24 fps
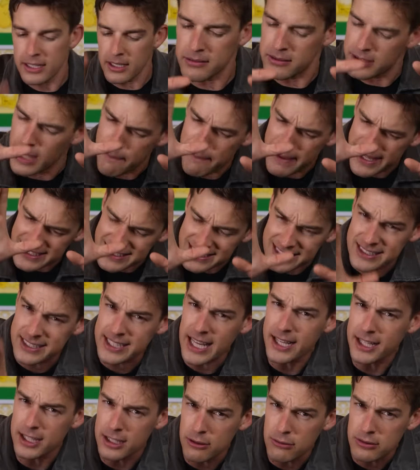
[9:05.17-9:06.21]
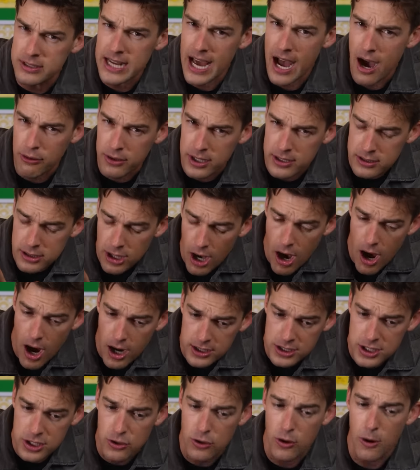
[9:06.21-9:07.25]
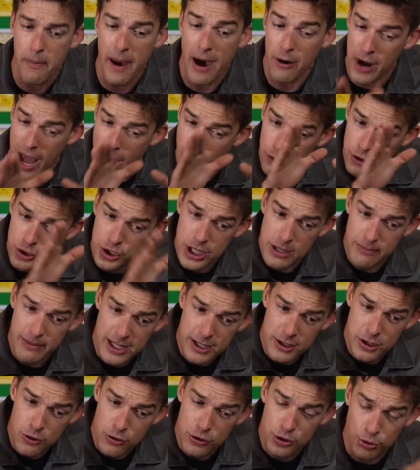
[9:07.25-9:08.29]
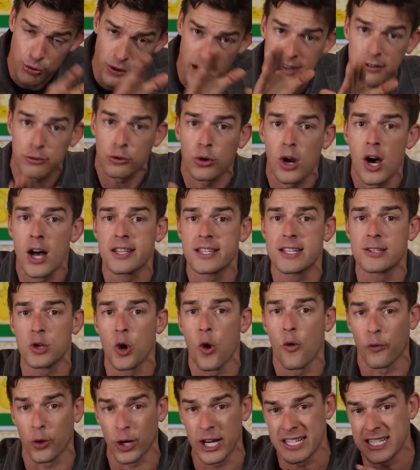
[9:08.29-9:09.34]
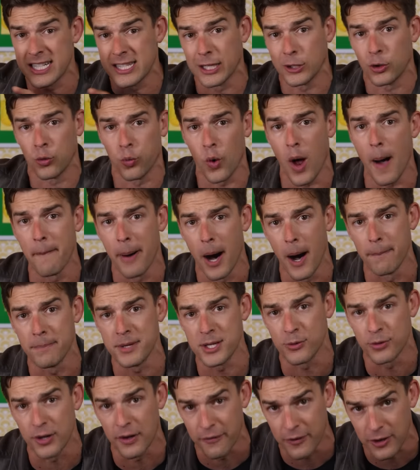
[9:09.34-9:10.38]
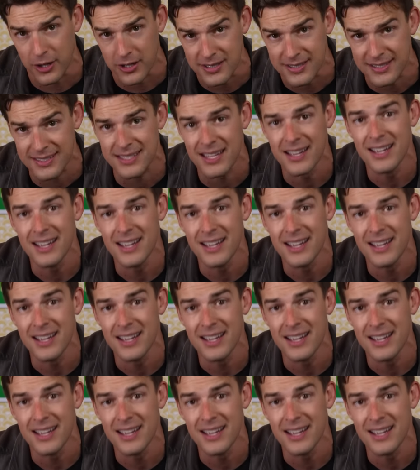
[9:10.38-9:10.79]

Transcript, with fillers: Let me sit you down and talk to you about how Jimmy Neutron crosses over into the Grubhub universe.